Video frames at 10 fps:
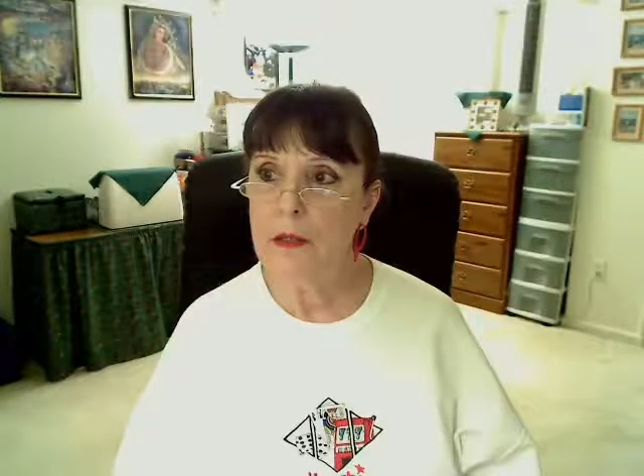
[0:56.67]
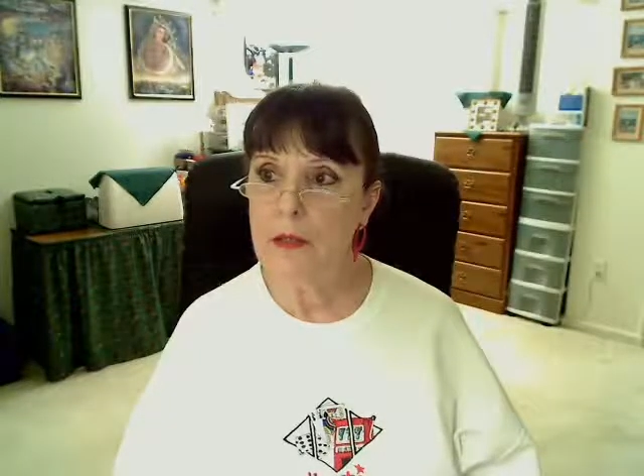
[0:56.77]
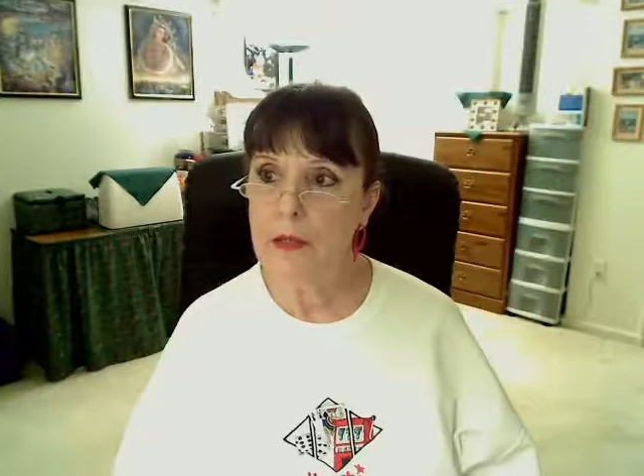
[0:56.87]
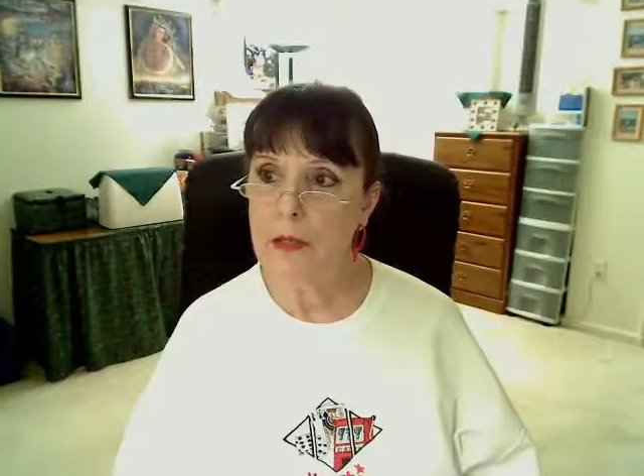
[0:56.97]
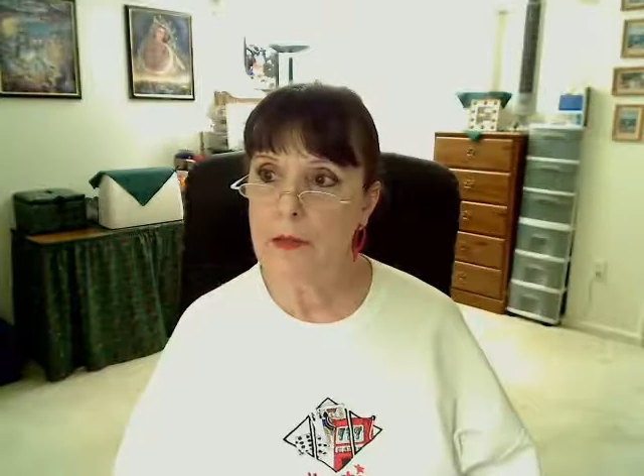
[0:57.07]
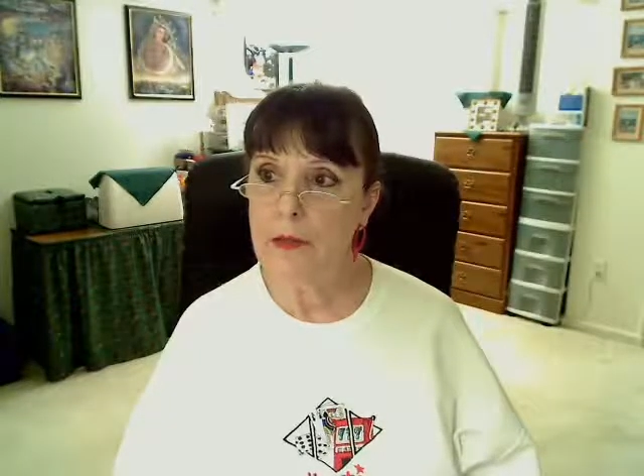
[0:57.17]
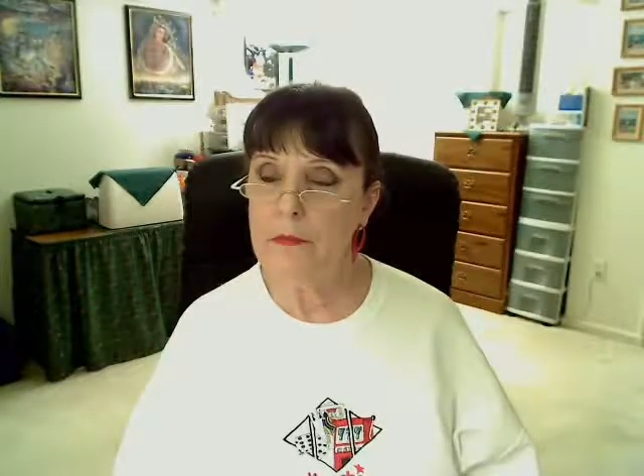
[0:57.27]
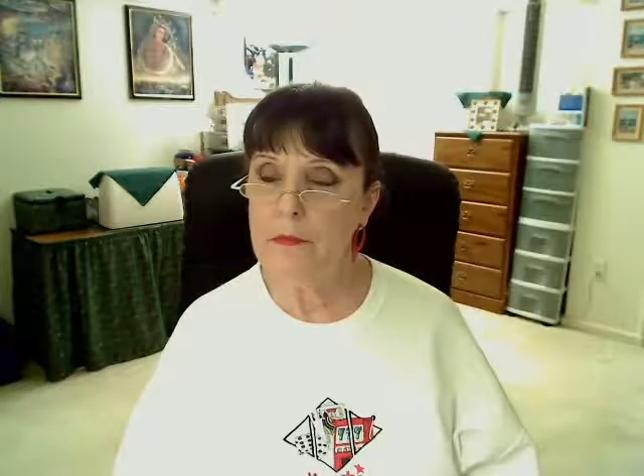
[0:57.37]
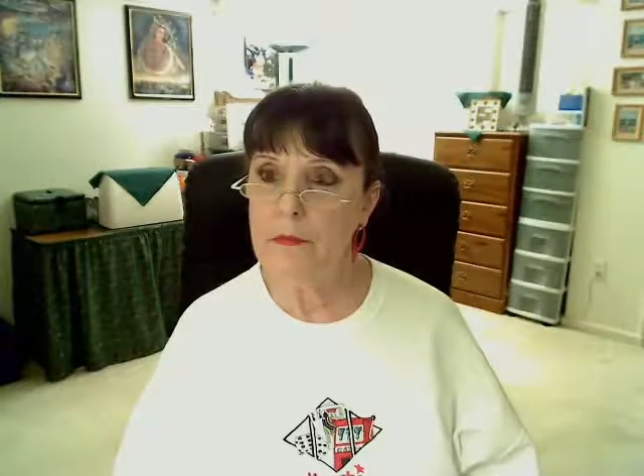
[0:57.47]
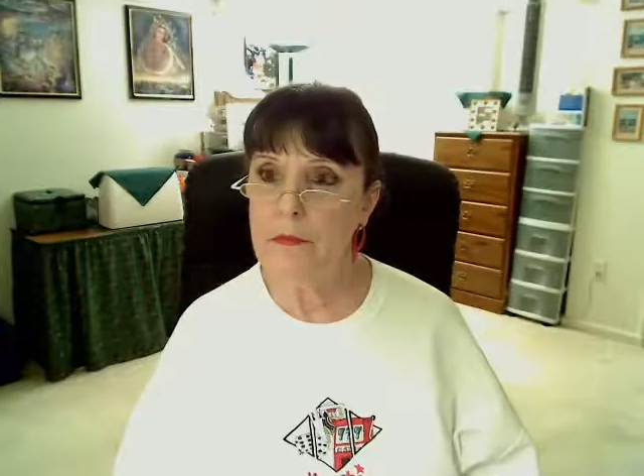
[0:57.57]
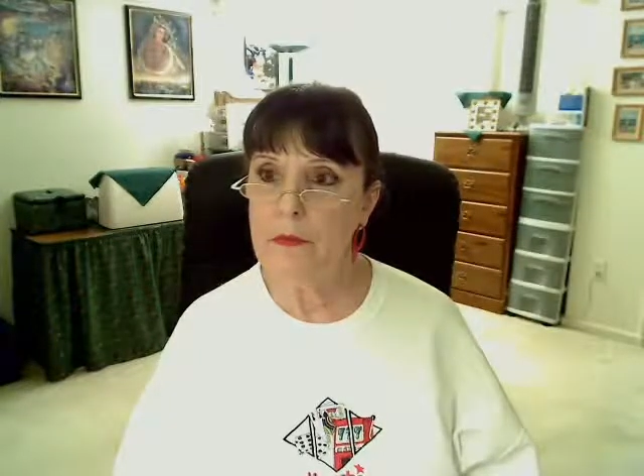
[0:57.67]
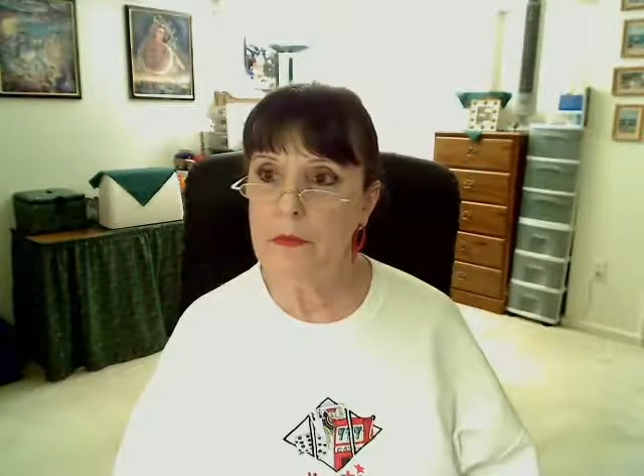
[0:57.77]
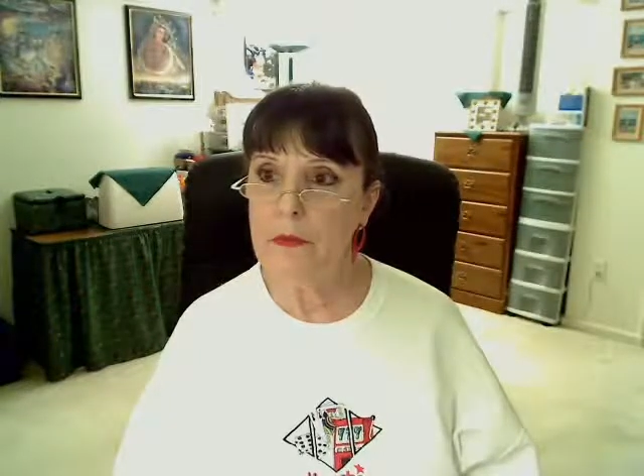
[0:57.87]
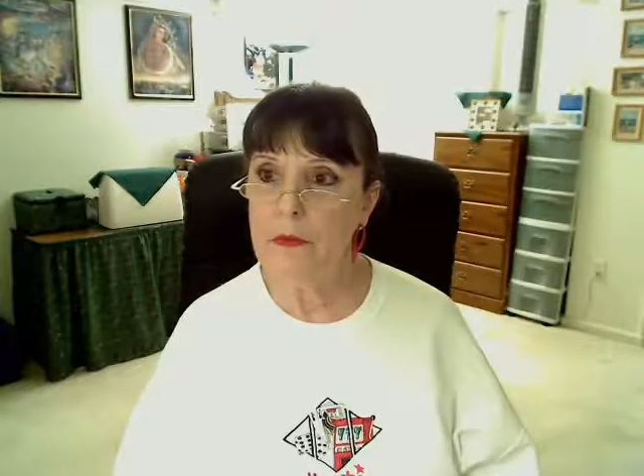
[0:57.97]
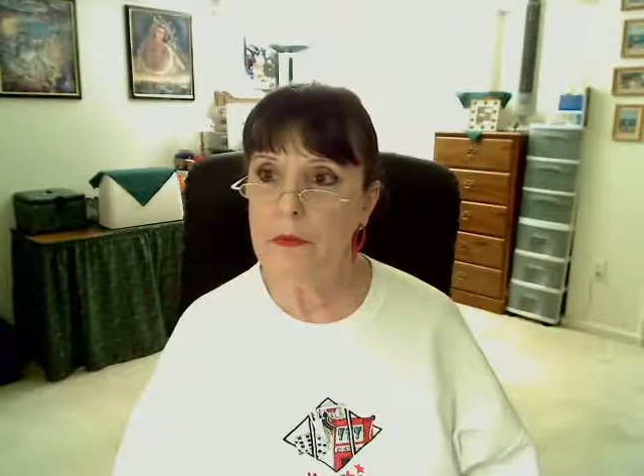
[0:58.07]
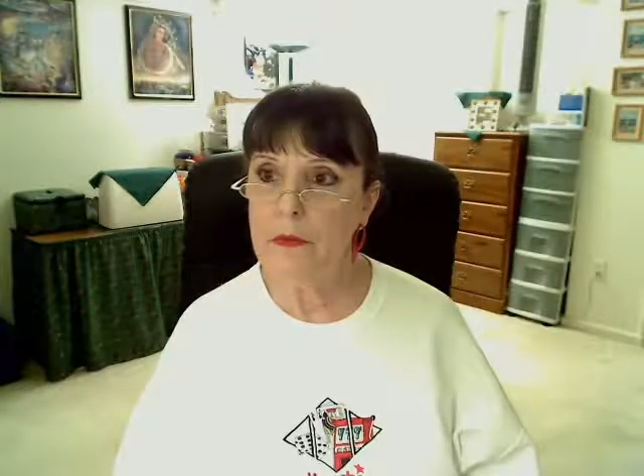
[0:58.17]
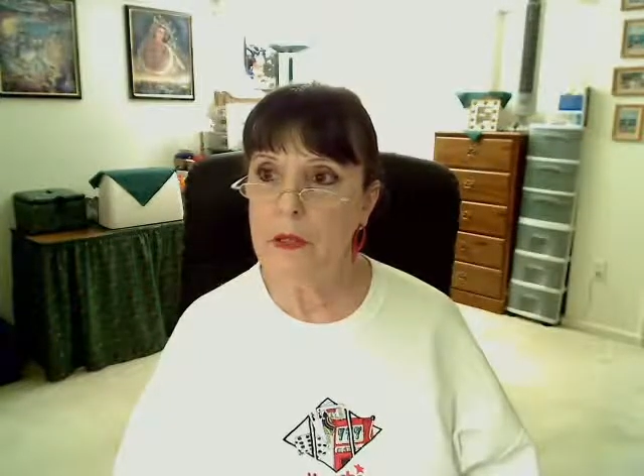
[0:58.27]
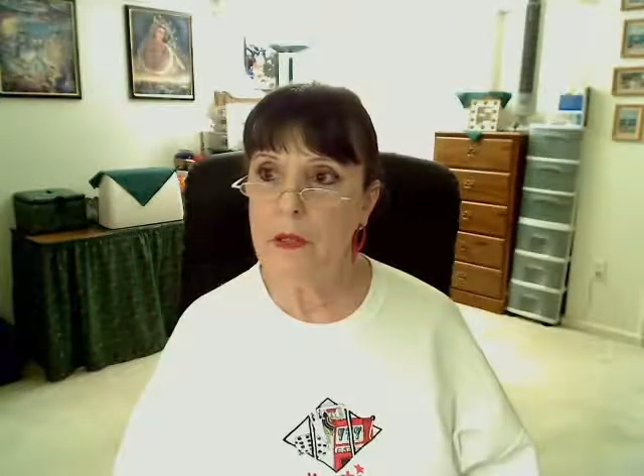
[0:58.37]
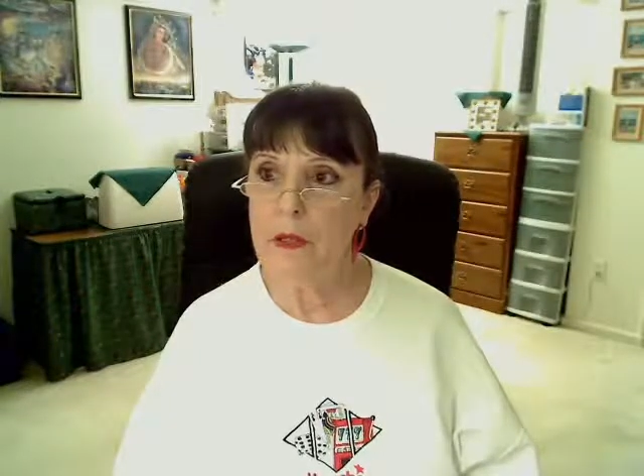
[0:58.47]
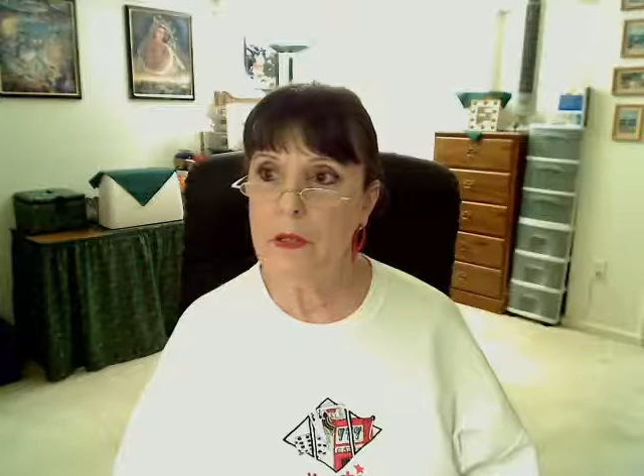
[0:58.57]
a male,
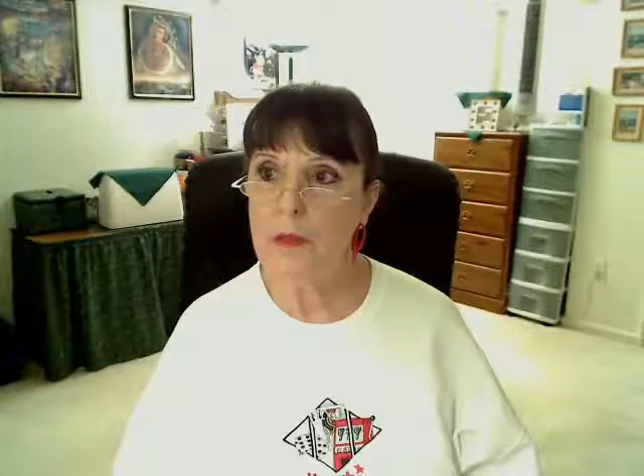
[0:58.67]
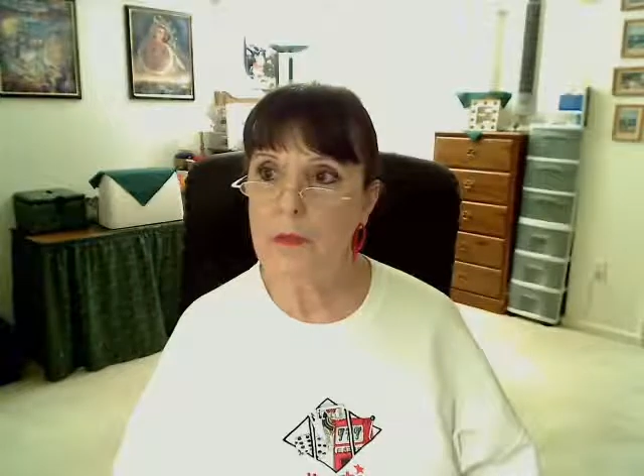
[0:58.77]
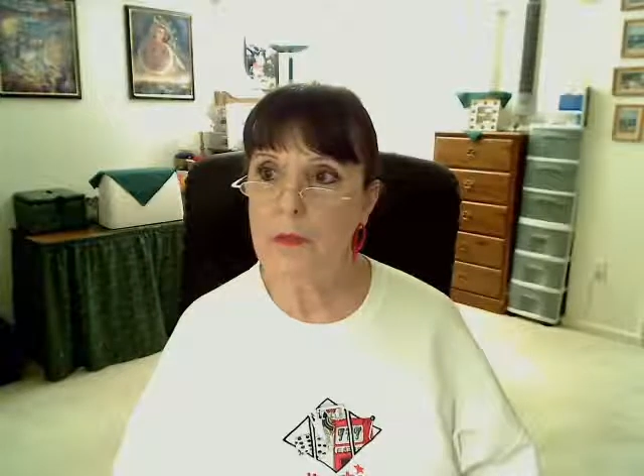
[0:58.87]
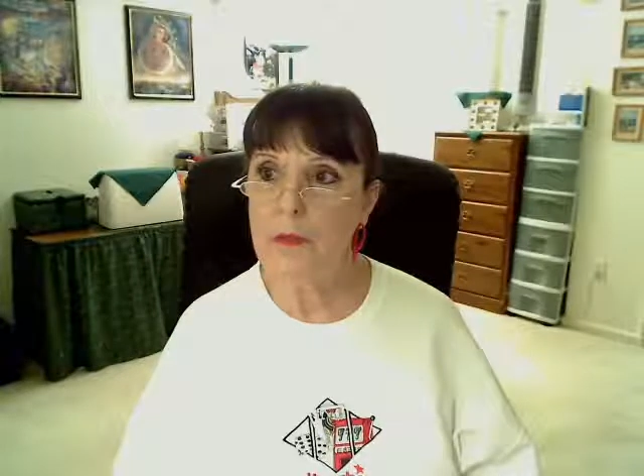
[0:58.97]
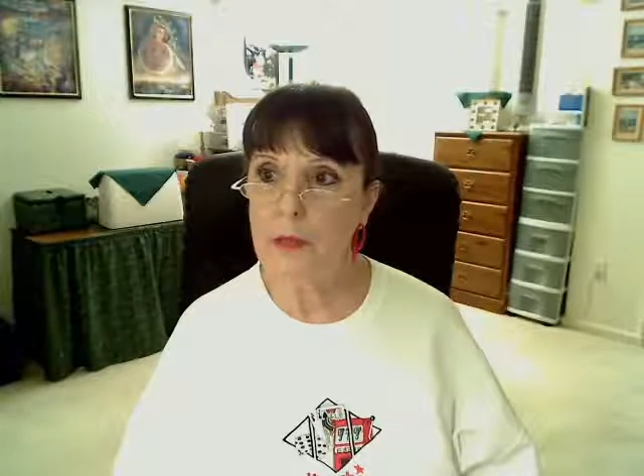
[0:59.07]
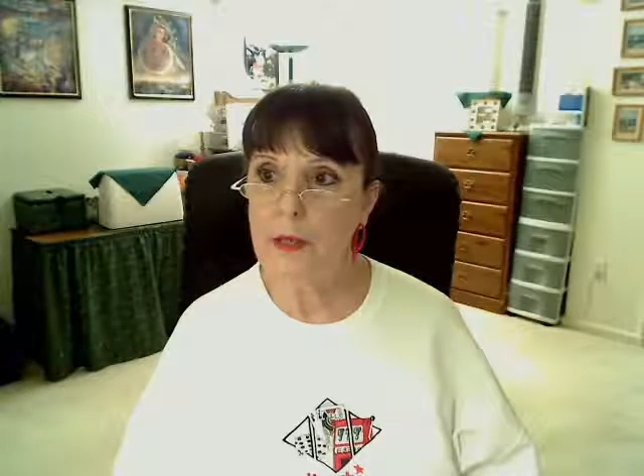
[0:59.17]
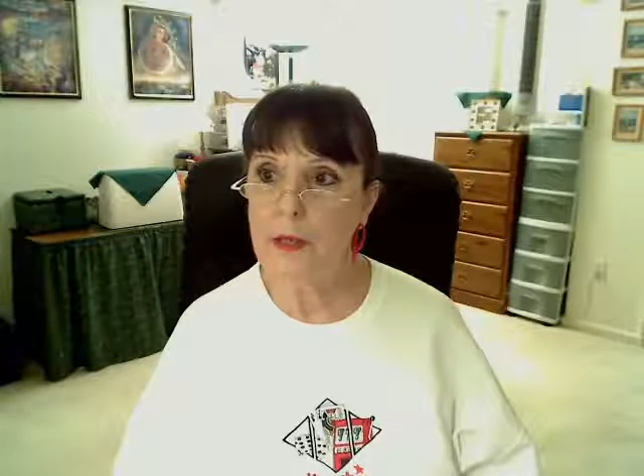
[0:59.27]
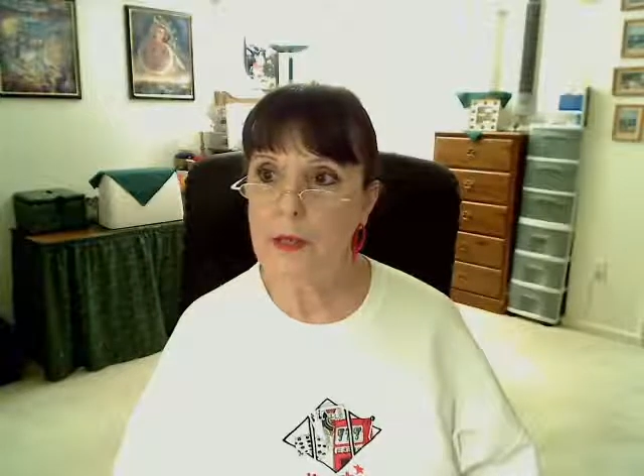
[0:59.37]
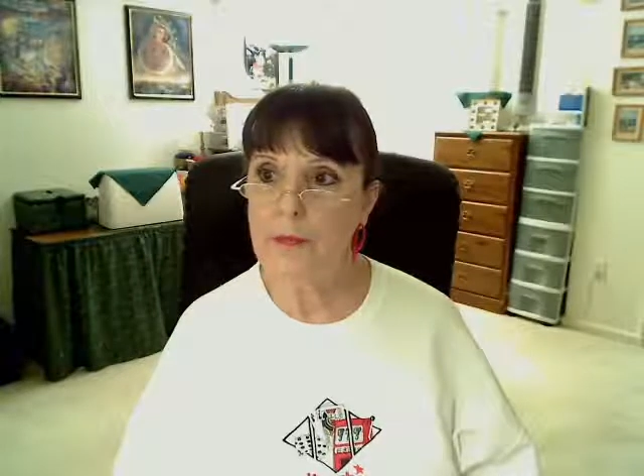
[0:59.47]
a boy,